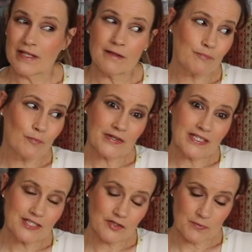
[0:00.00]
when
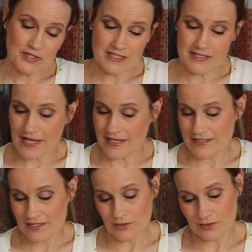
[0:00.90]
the description
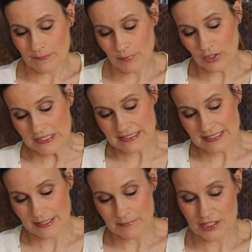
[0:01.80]
says, you know, it's a boxy
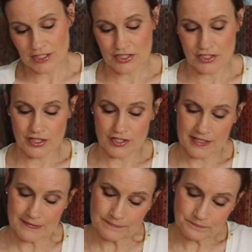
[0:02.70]
type
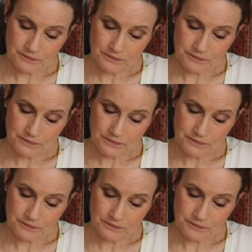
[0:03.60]
t-shirt,